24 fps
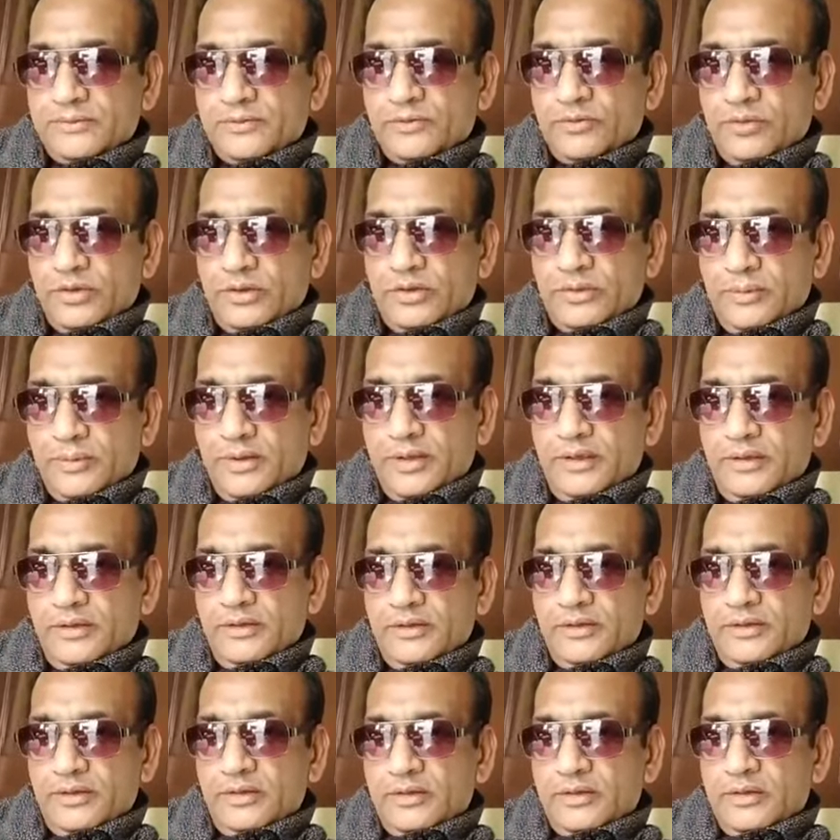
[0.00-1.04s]
with me
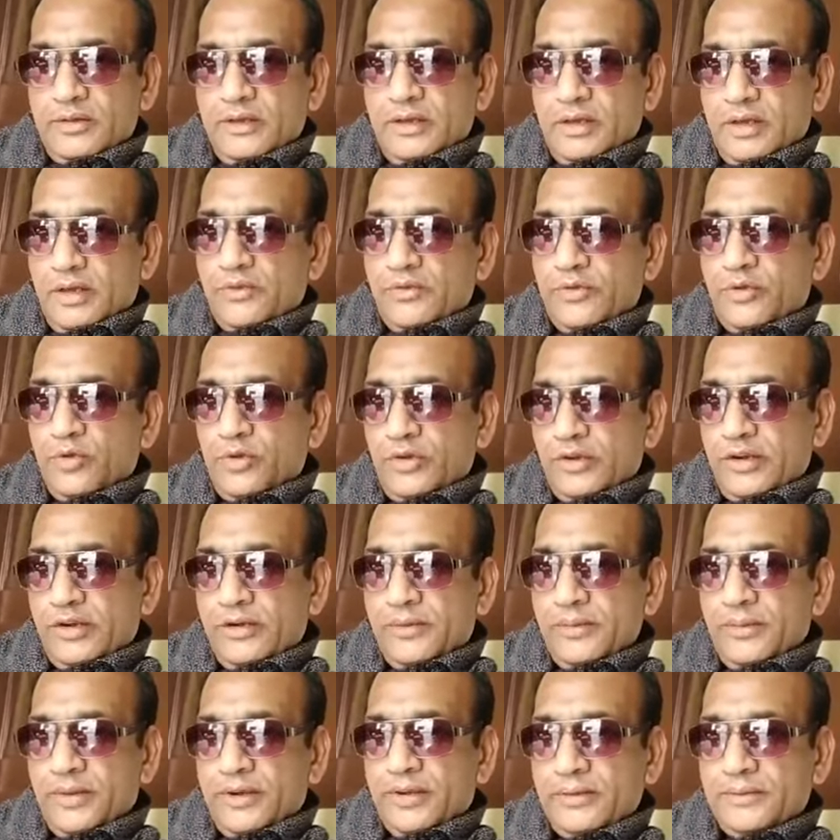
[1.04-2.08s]
if you need
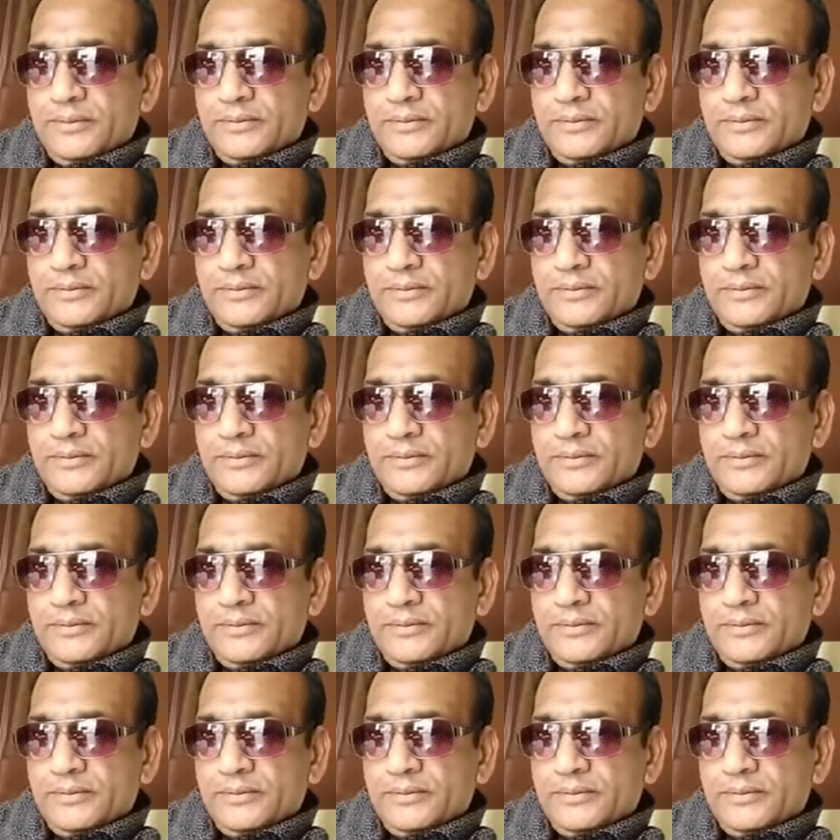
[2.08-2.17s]
me